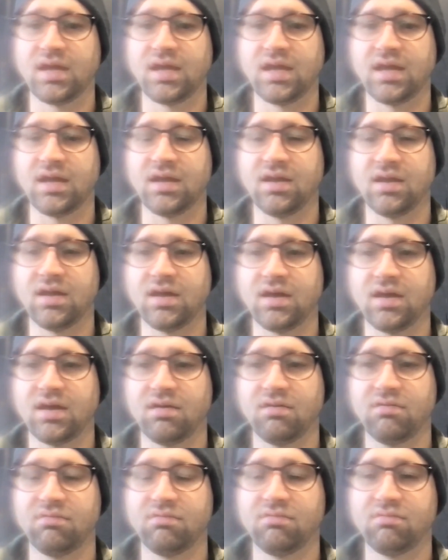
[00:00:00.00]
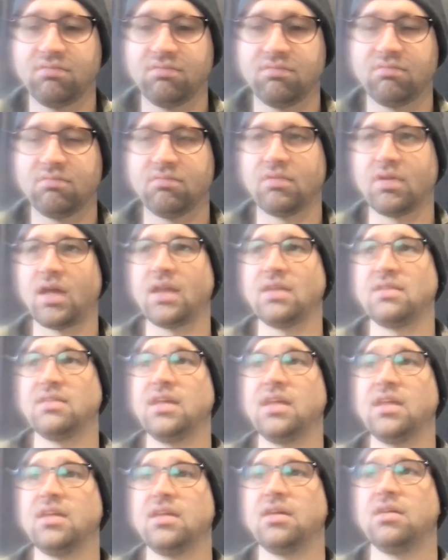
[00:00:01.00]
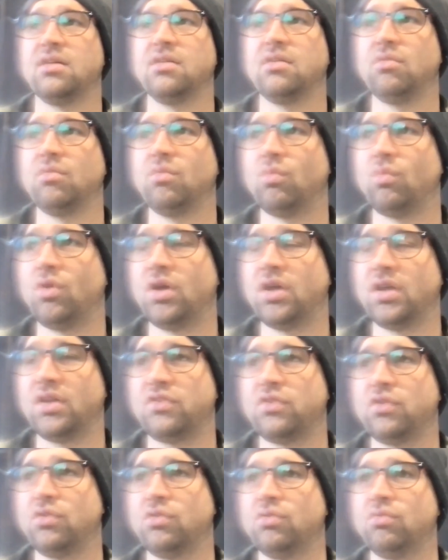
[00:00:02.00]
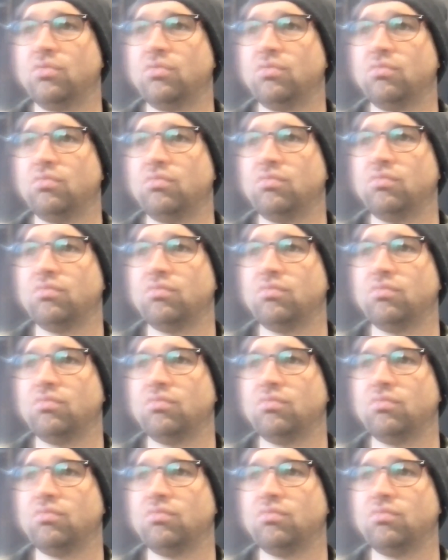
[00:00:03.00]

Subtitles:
And I did want to,